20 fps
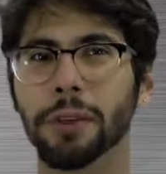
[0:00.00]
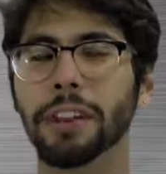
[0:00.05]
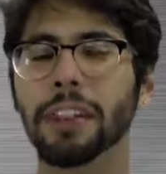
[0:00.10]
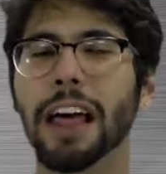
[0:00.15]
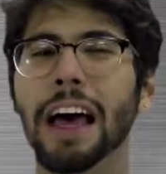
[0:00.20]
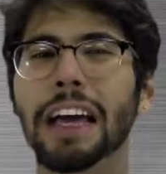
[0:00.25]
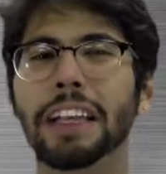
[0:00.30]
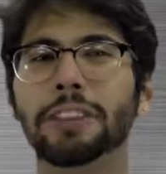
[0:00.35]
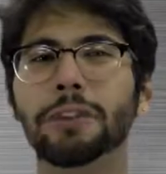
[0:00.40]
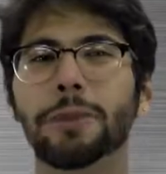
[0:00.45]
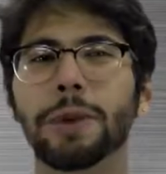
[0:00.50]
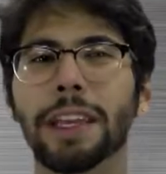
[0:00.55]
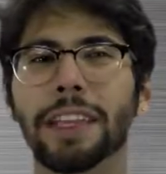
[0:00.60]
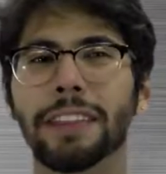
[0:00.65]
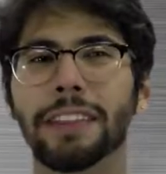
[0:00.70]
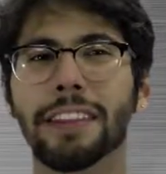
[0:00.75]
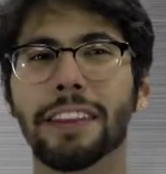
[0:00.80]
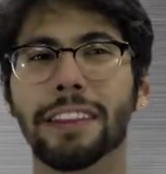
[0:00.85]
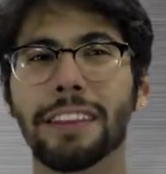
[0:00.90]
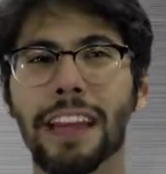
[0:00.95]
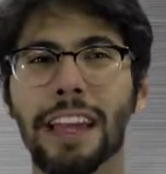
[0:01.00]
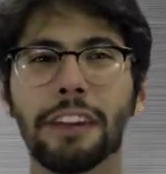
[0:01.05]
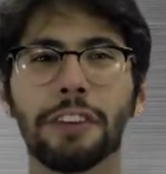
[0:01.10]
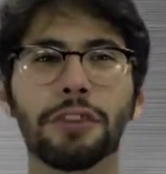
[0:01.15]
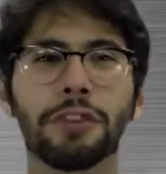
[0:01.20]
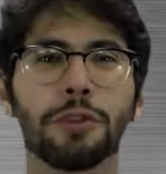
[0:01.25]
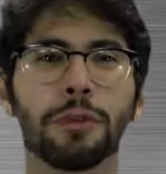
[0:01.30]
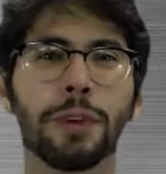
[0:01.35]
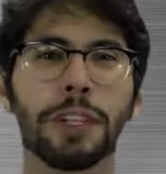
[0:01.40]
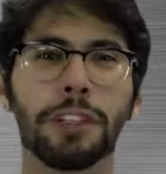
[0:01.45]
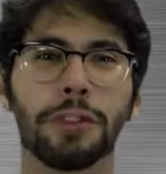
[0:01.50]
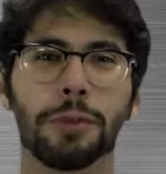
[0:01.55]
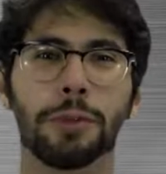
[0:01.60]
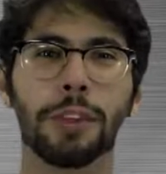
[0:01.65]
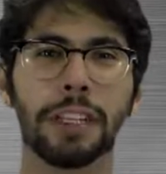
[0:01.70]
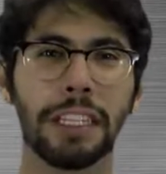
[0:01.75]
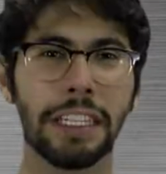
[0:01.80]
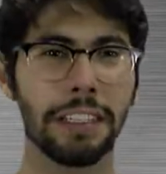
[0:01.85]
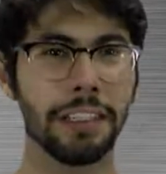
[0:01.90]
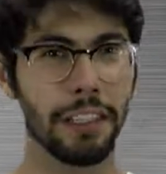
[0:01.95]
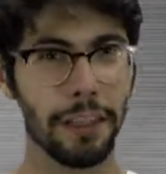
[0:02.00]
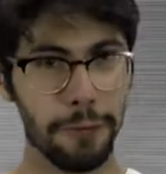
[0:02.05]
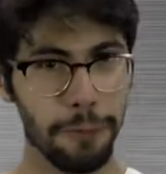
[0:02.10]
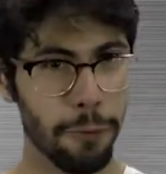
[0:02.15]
Last week, Nintendo Switch released the